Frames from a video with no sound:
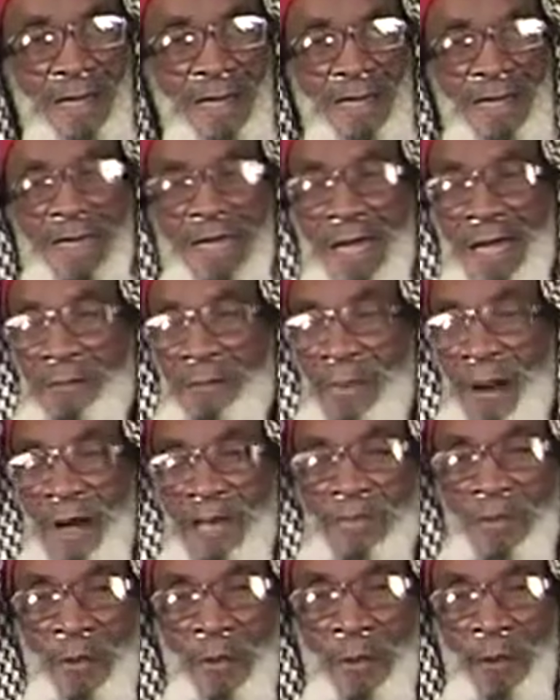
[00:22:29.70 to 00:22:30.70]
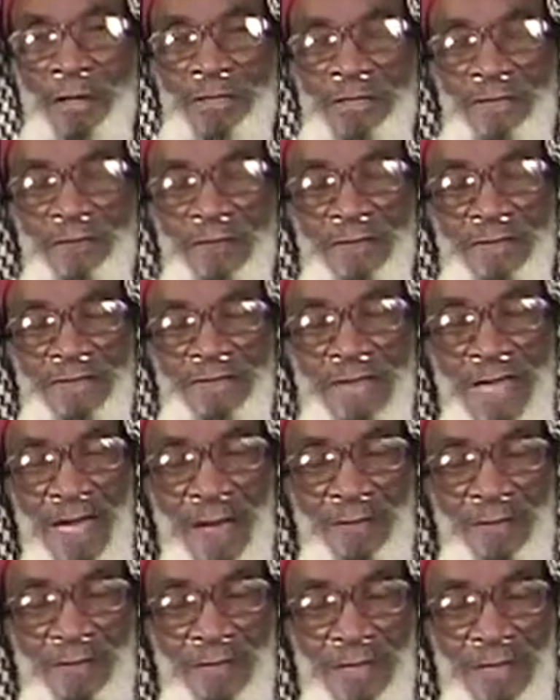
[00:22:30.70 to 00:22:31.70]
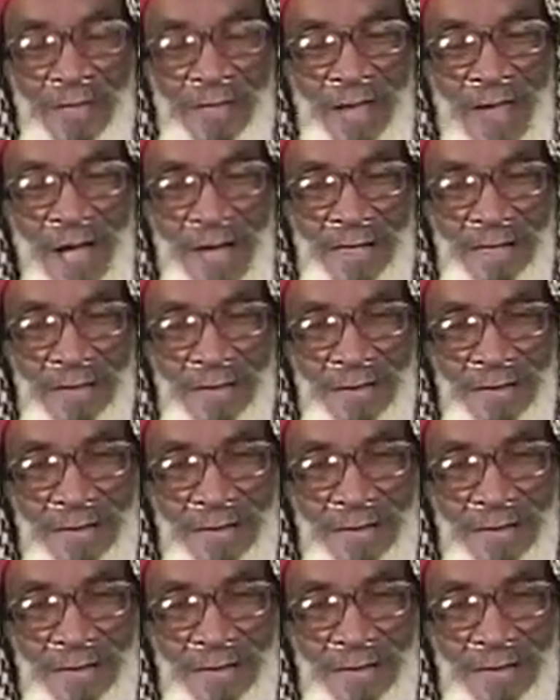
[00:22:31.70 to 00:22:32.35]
You can't buy no more than 3 stamps with $1.